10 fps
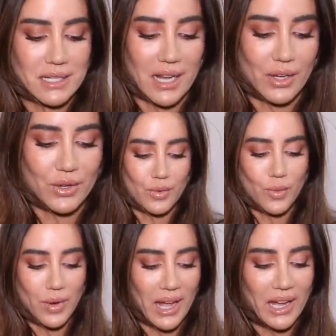I
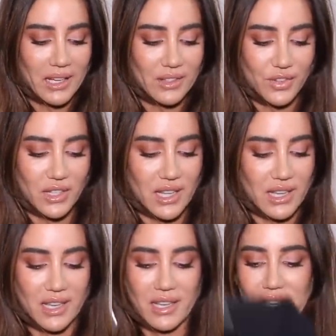couldn't wait for
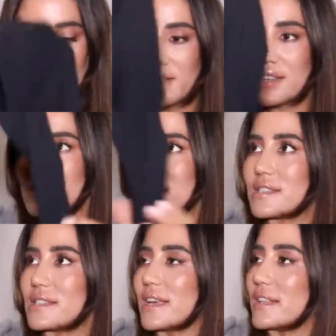
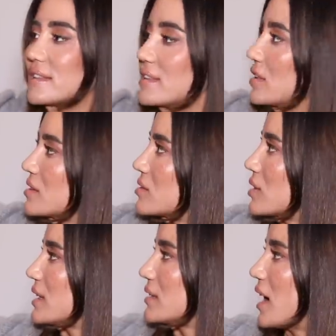this. It looks really